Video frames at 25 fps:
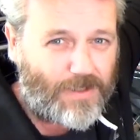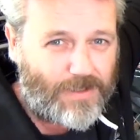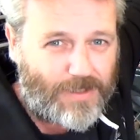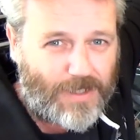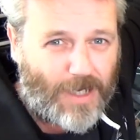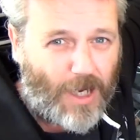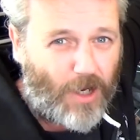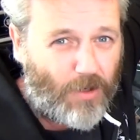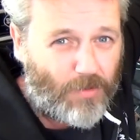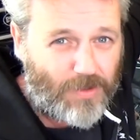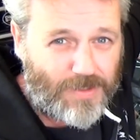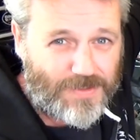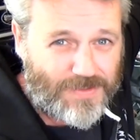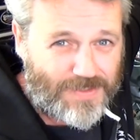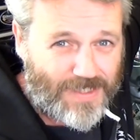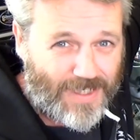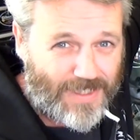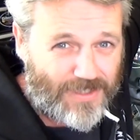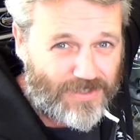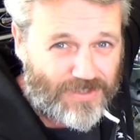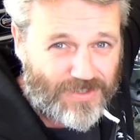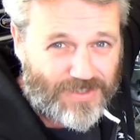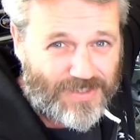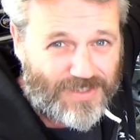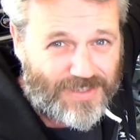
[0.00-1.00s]
No one's
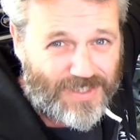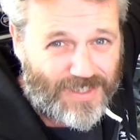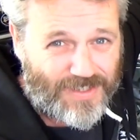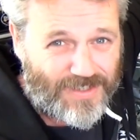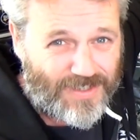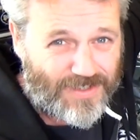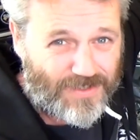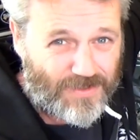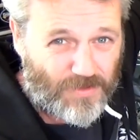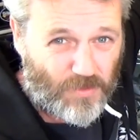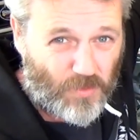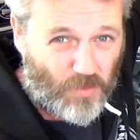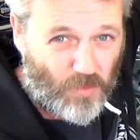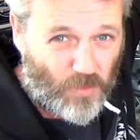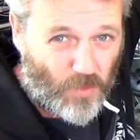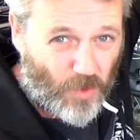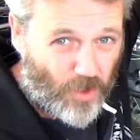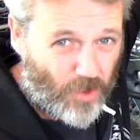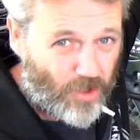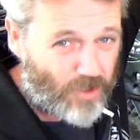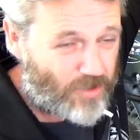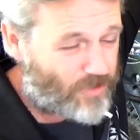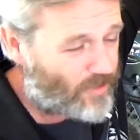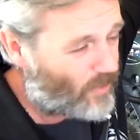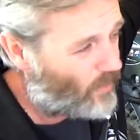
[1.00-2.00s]
actually said that it
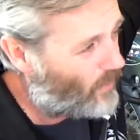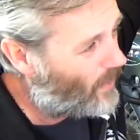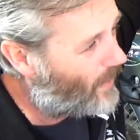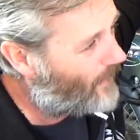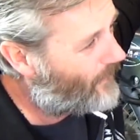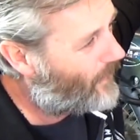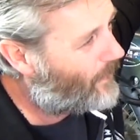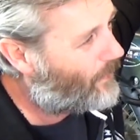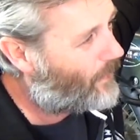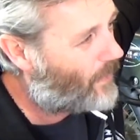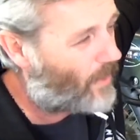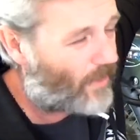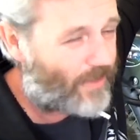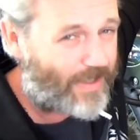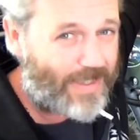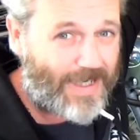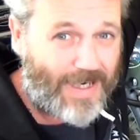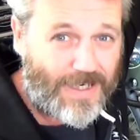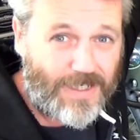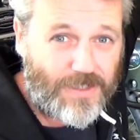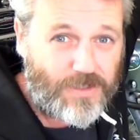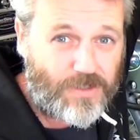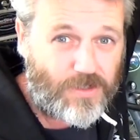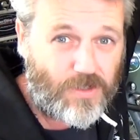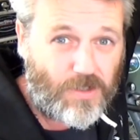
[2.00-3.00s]
works or whatever, but I'm
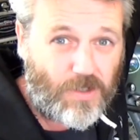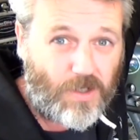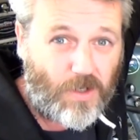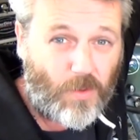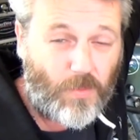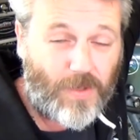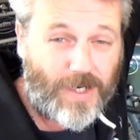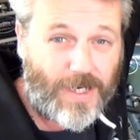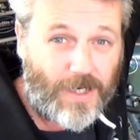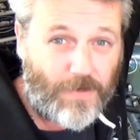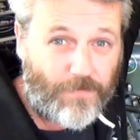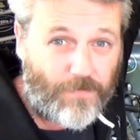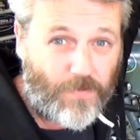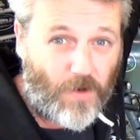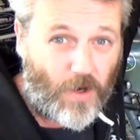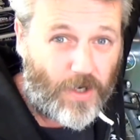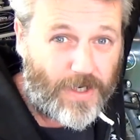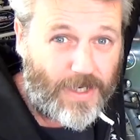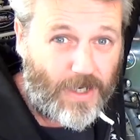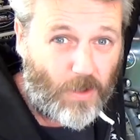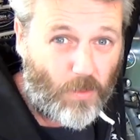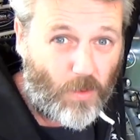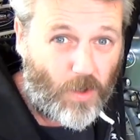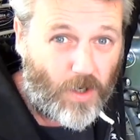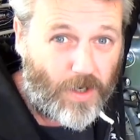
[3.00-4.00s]
going to do it and we're going to find
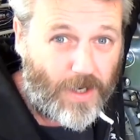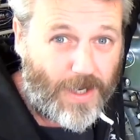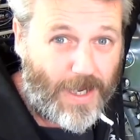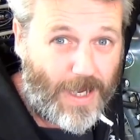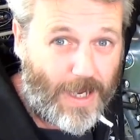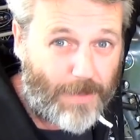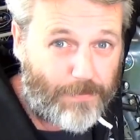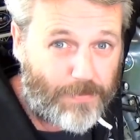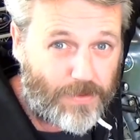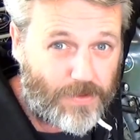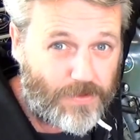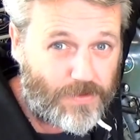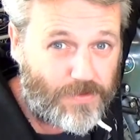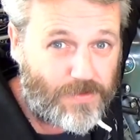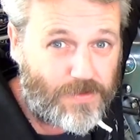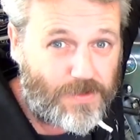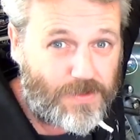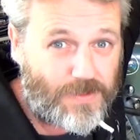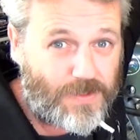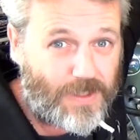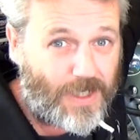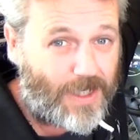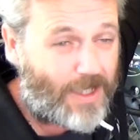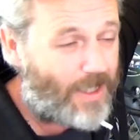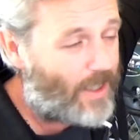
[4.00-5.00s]
out what
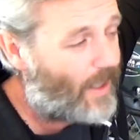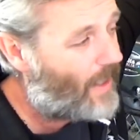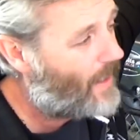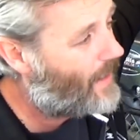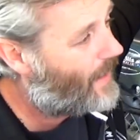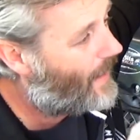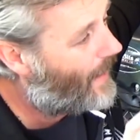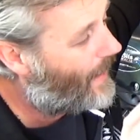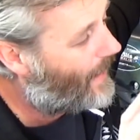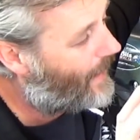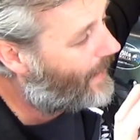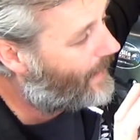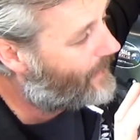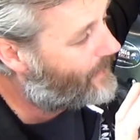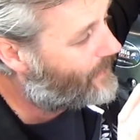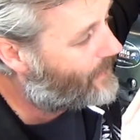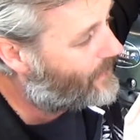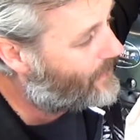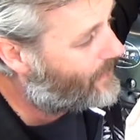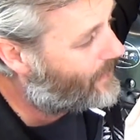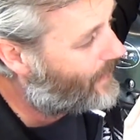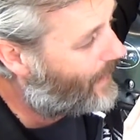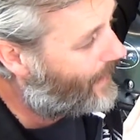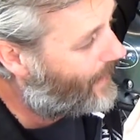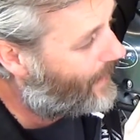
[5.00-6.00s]
happens.
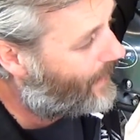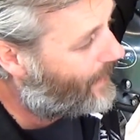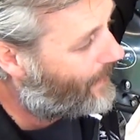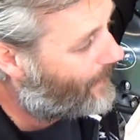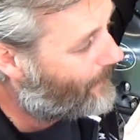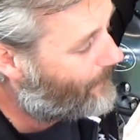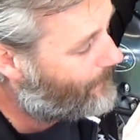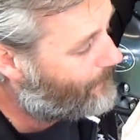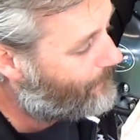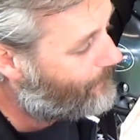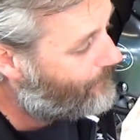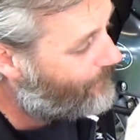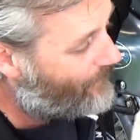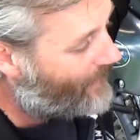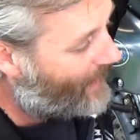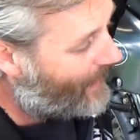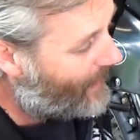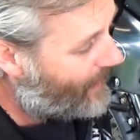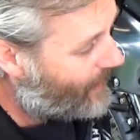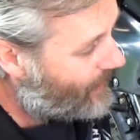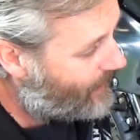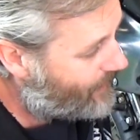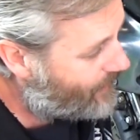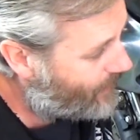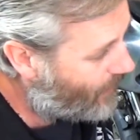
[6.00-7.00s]
And
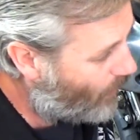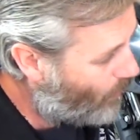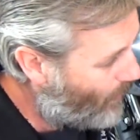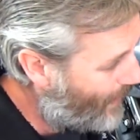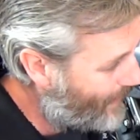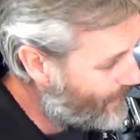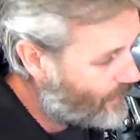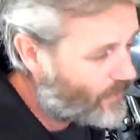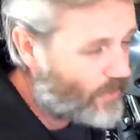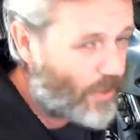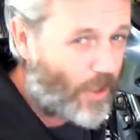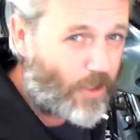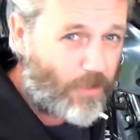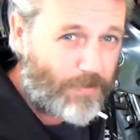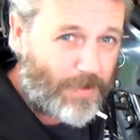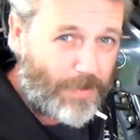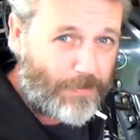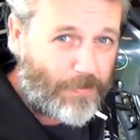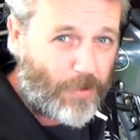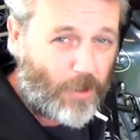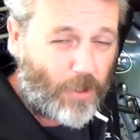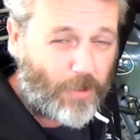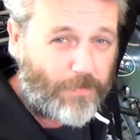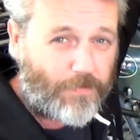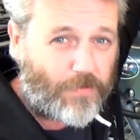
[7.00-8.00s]
so one side will be
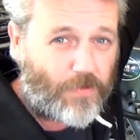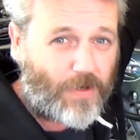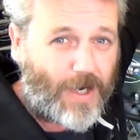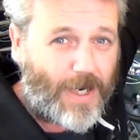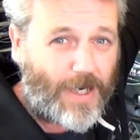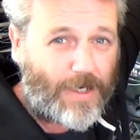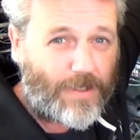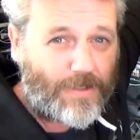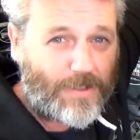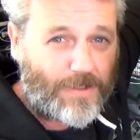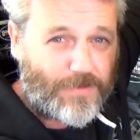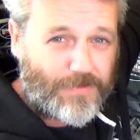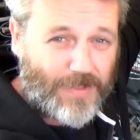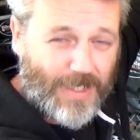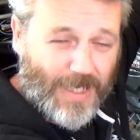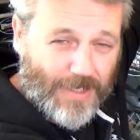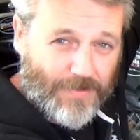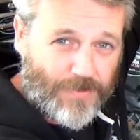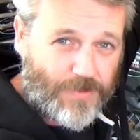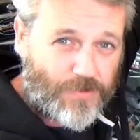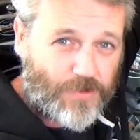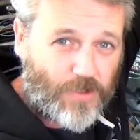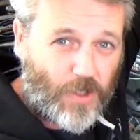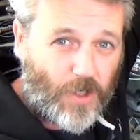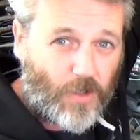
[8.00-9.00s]
perforated and the other
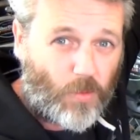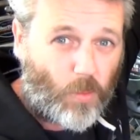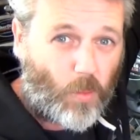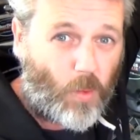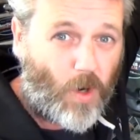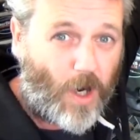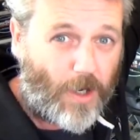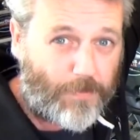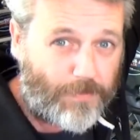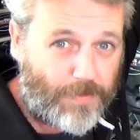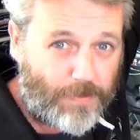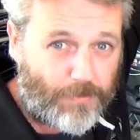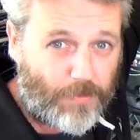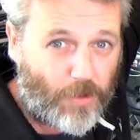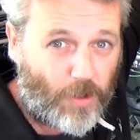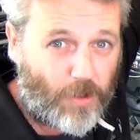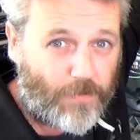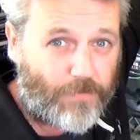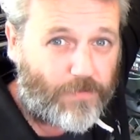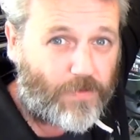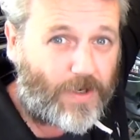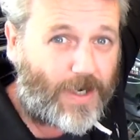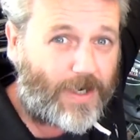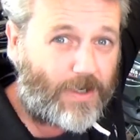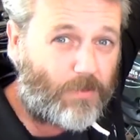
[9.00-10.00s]
side won't be
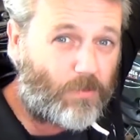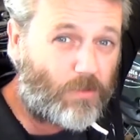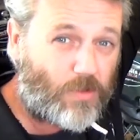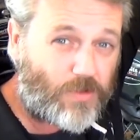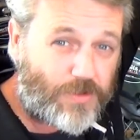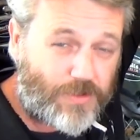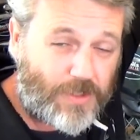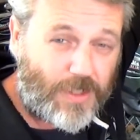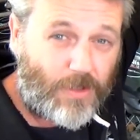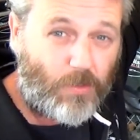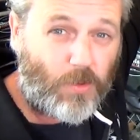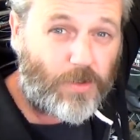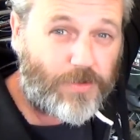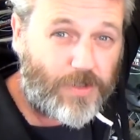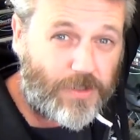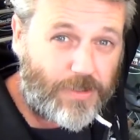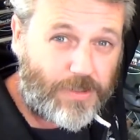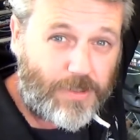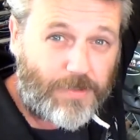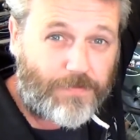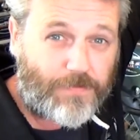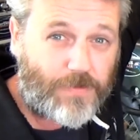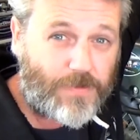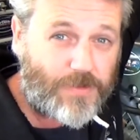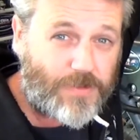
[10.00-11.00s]
perforated, and we'll see what the
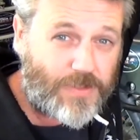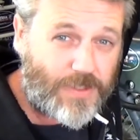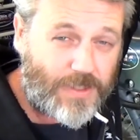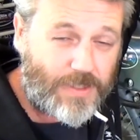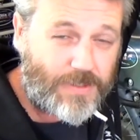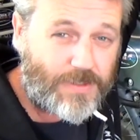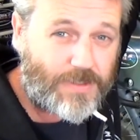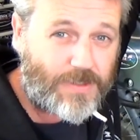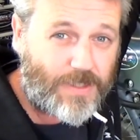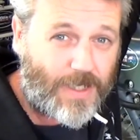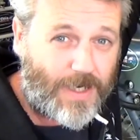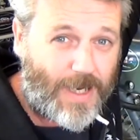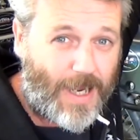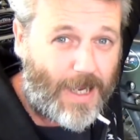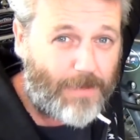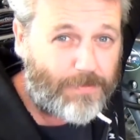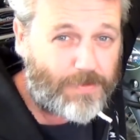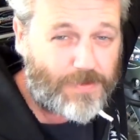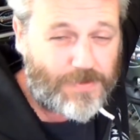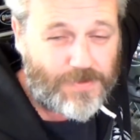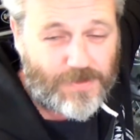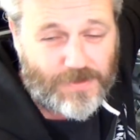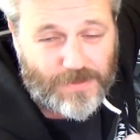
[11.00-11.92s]
difference is that happens.